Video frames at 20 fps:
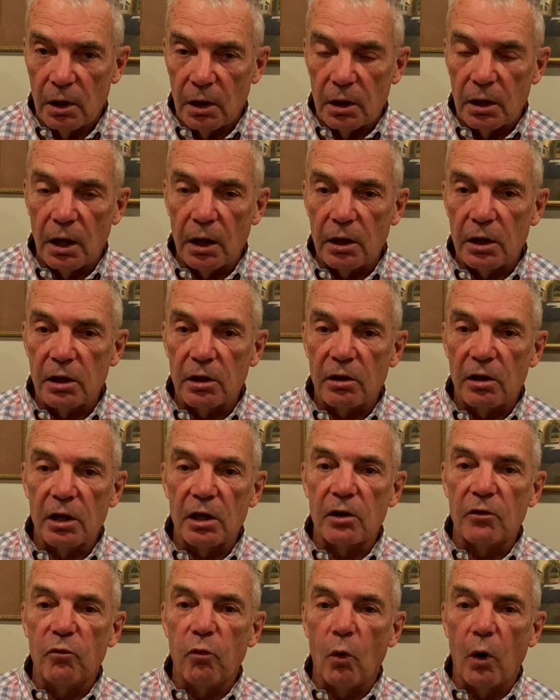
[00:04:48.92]
Now you can think
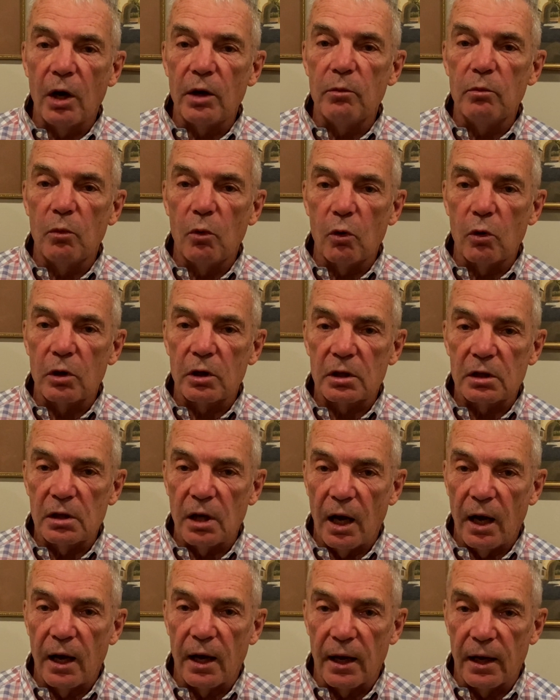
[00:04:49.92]
of one more
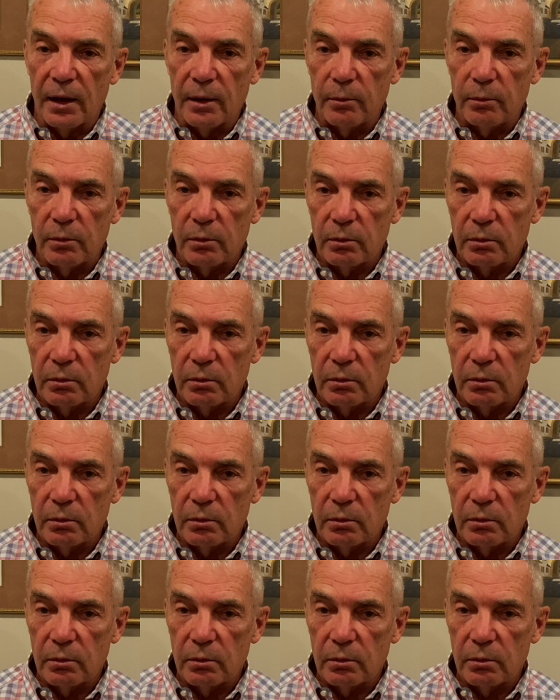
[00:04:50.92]
time